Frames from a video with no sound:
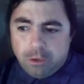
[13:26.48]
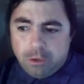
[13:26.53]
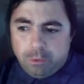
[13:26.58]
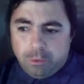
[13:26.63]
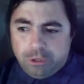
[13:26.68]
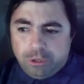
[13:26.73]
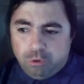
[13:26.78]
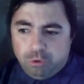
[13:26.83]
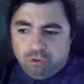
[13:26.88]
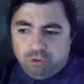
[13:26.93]

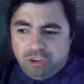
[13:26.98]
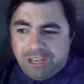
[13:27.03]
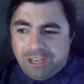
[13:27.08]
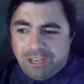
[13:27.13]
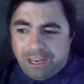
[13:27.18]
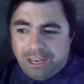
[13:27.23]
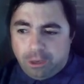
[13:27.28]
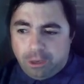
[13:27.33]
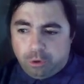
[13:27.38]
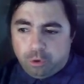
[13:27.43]
we do see
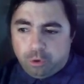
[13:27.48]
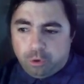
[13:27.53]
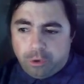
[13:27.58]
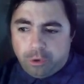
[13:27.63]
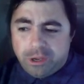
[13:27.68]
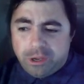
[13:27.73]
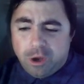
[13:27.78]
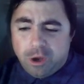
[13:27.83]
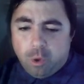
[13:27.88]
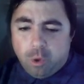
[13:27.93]
that
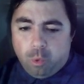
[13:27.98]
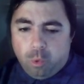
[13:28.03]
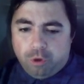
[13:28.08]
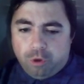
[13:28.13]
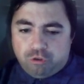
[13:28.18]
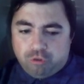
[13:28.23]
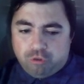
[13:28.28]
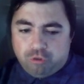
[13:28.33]
Illinois was